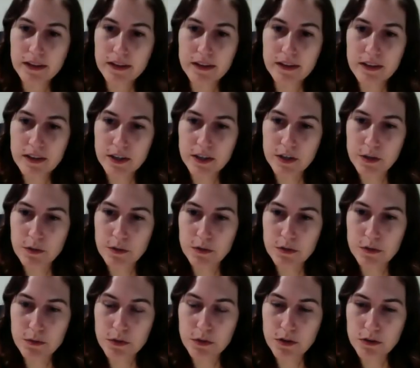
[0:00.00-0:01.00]

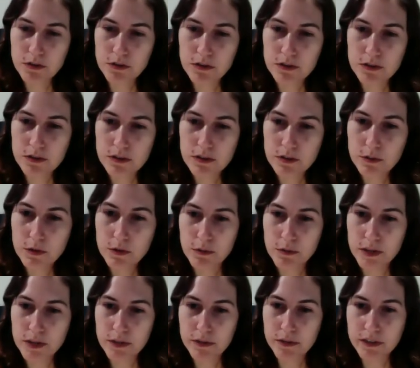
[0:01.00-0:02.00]
You won't
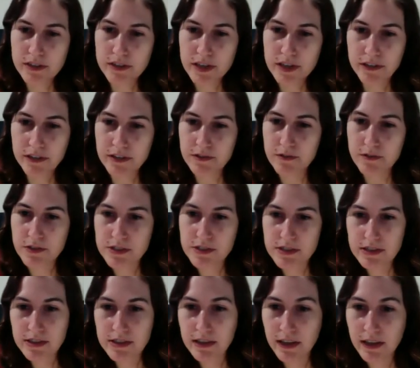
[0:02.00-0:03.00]
be able to tell the difference
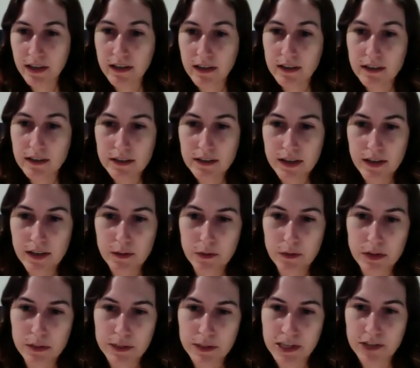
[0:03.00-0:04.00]
at the end
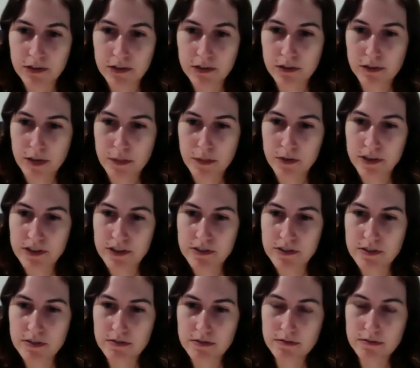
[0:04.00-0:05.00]
when the black hole
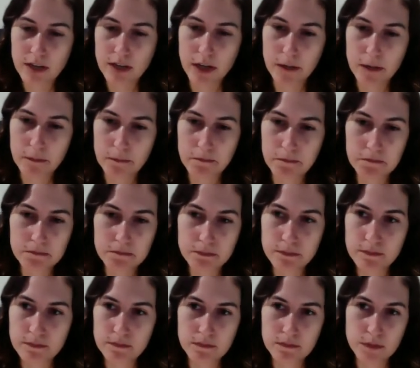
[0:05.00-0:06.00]
evaporates.
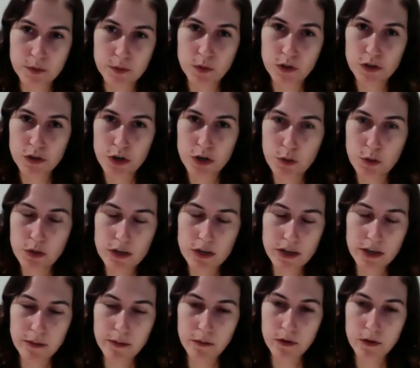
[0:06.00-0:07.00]
You won't know
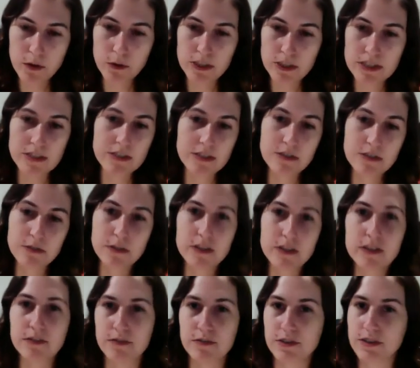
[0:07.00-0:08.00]
what went into it.
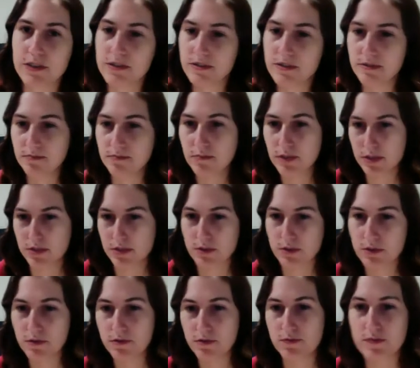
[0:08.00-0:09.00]
If it's this sort
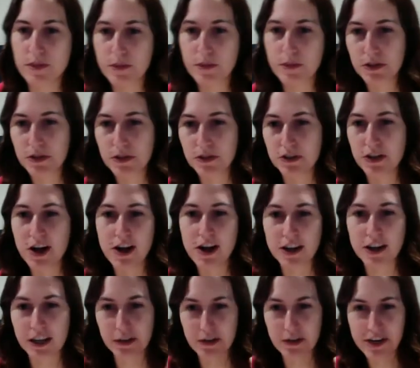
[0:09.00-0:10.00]
of typical
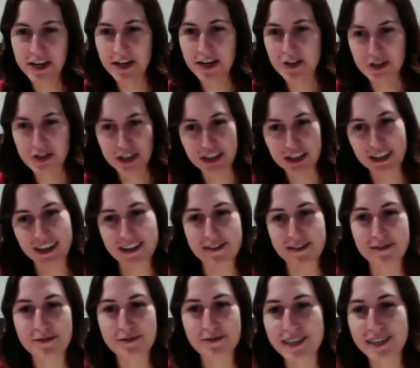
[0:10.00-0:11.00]
Hawking radiation kind
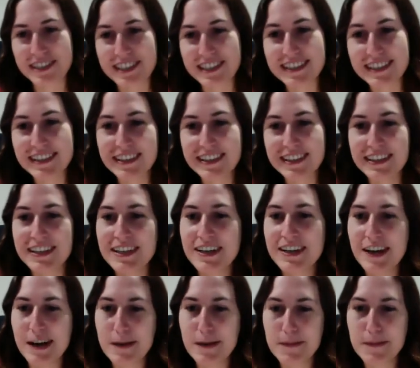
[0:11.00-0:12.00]
of idea,
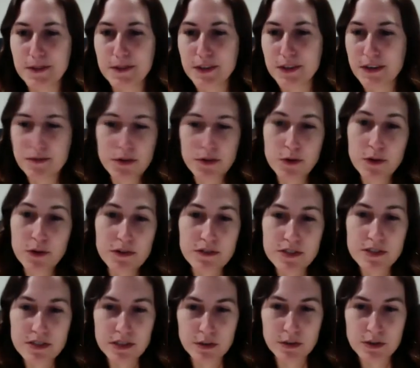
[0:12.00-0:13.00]
you'll have no way of
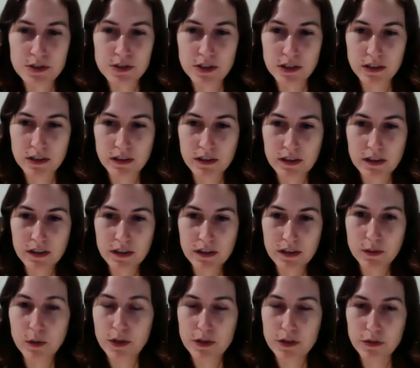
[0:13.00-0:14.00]
distinguishing
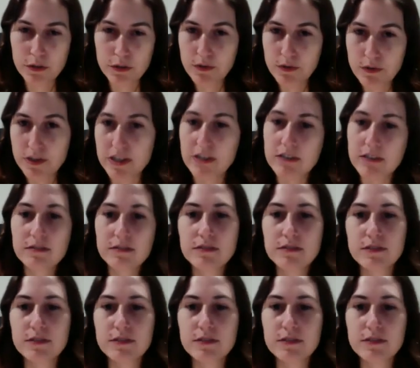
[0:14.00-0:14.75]
what you threw in.